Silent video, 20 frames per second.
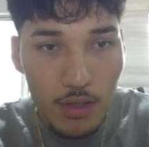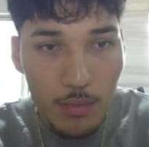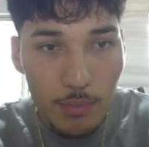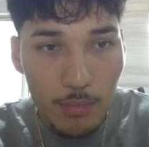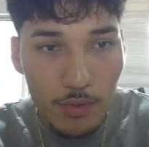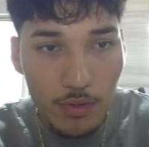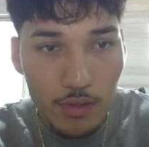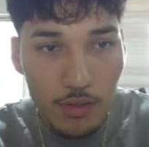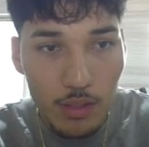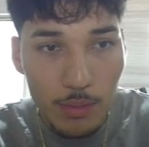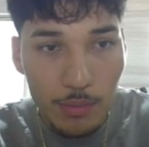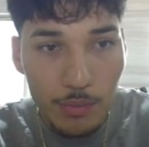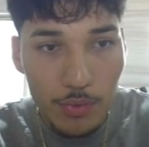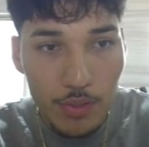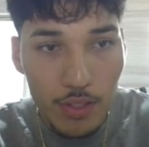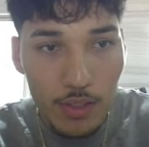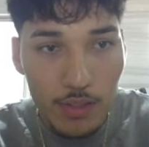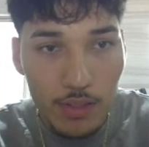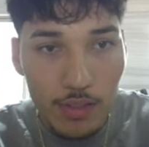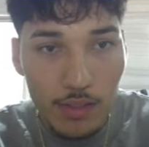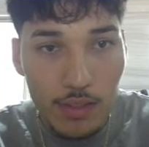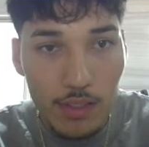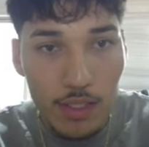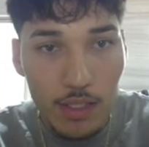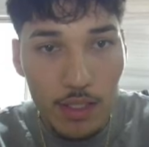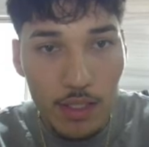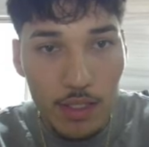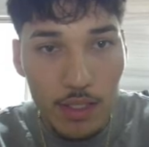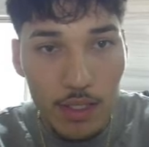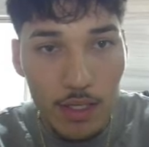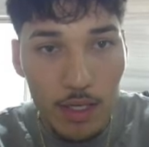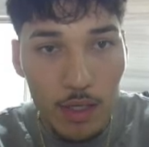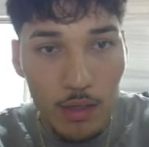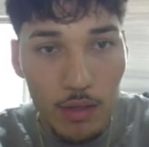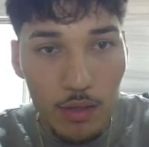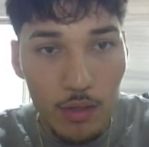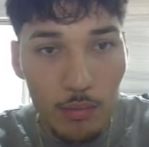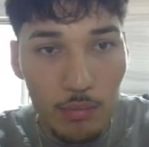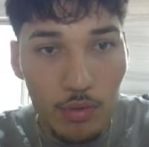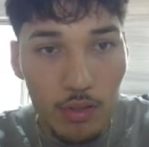My stops were at this high and I got
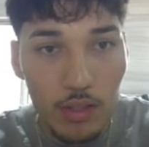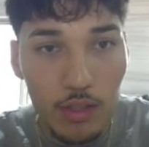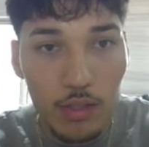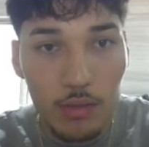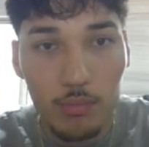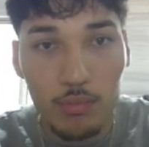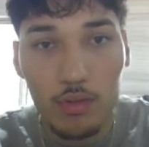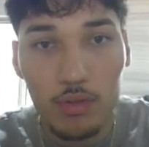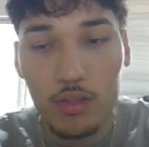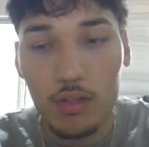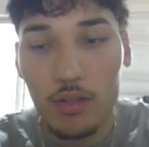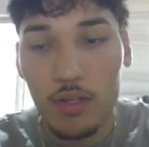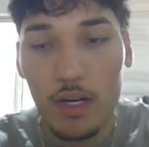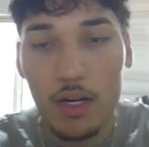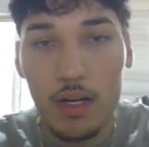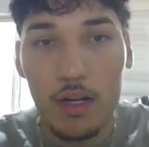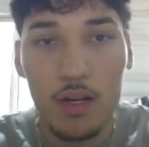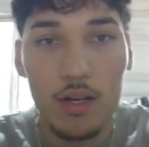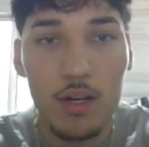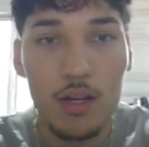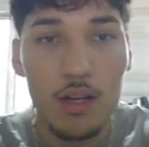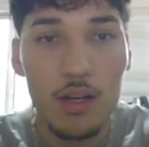completely obliterated.